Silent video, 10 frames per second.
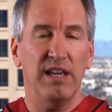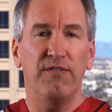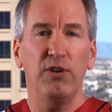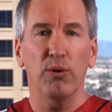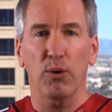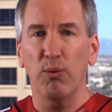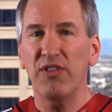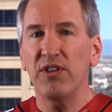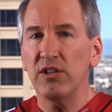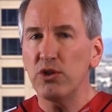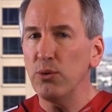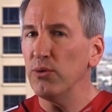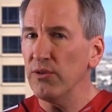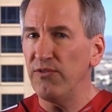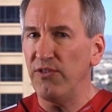if you are within
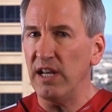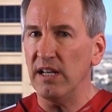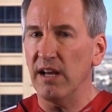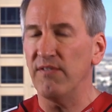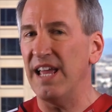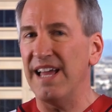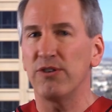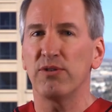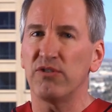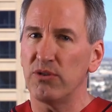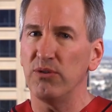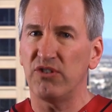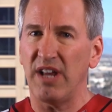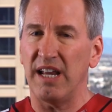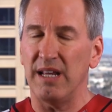200 feet of the entrance to a
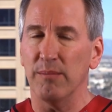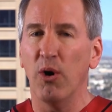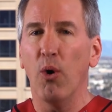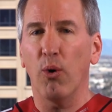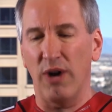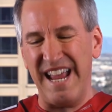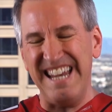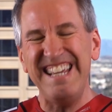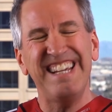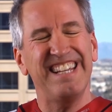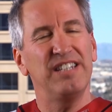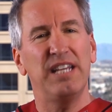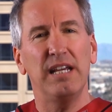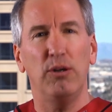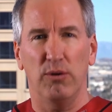stadium or any
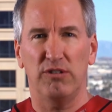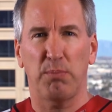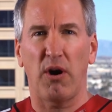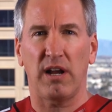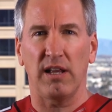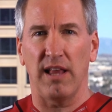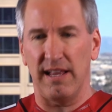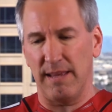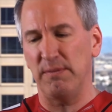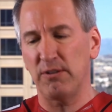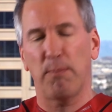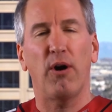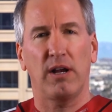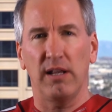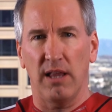contiguous parking lot. That means a
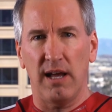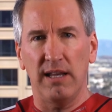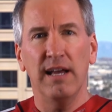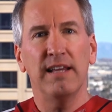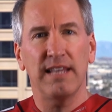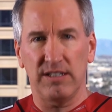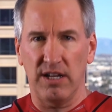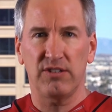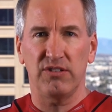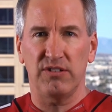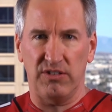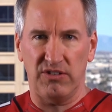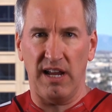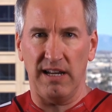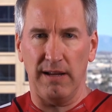parking lot that touches the
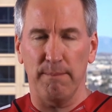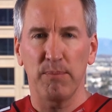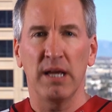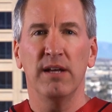stadium.